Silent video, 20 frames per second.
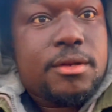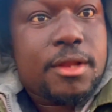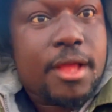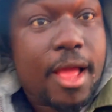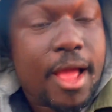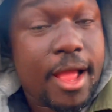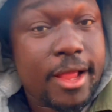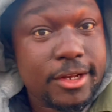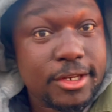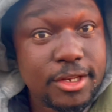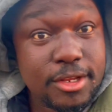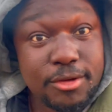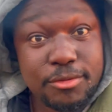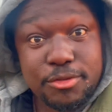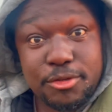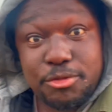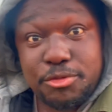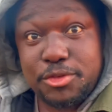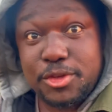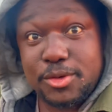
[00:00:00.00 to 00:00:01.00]
idea
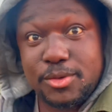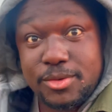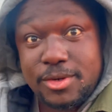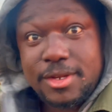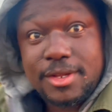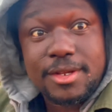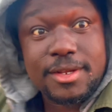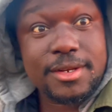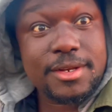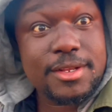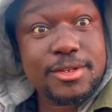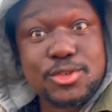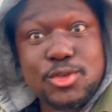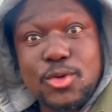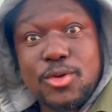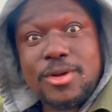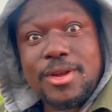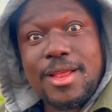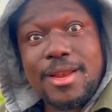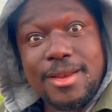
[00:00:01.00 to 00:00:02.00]
of a field nigga, they
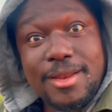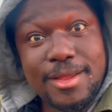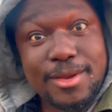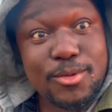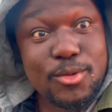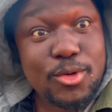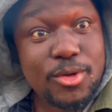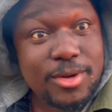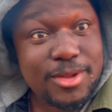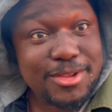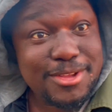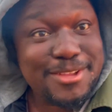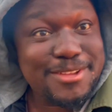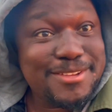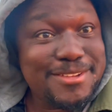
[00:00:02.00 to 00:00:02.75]
took that literally.